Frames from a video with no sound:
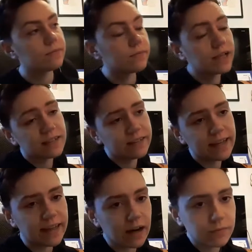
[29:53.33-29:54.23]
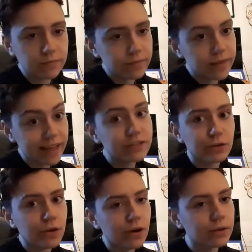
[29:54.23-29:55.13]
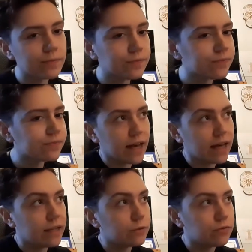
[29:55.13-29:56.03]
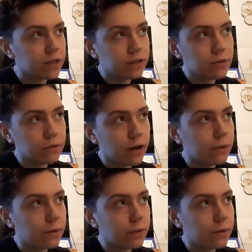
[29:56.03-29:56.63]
planet's dead now. Thanks a lot. Yeah, and it was really cool.